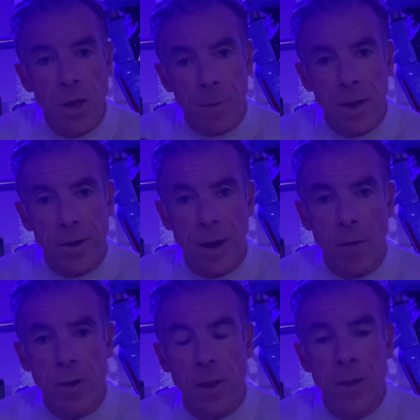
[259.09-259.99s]
But
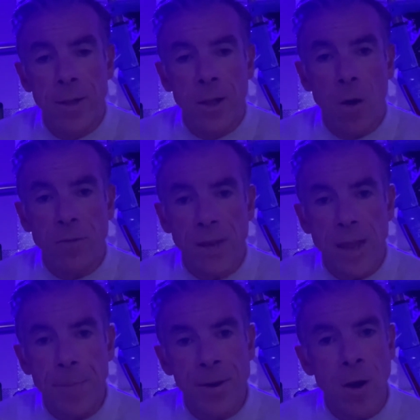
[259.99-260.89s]
obviously
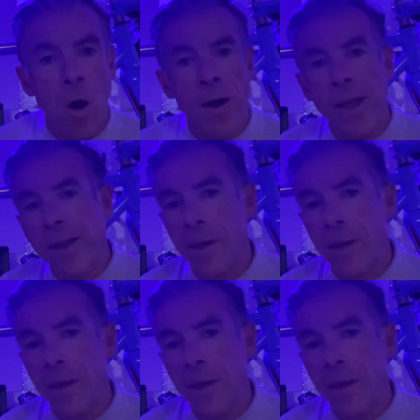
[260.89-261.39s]
keep an eye on it,